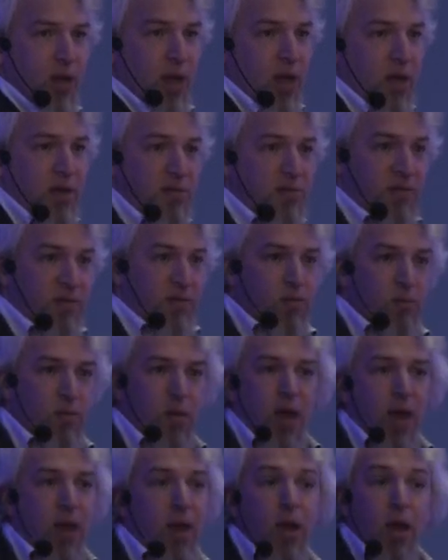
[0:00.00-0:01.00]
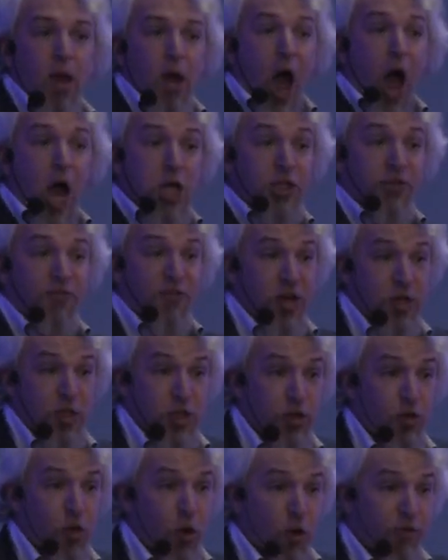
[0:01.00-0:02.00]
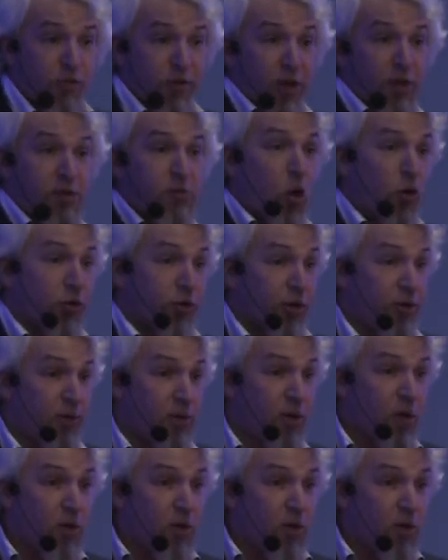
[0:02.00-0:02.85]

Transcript: is a hash function over its content.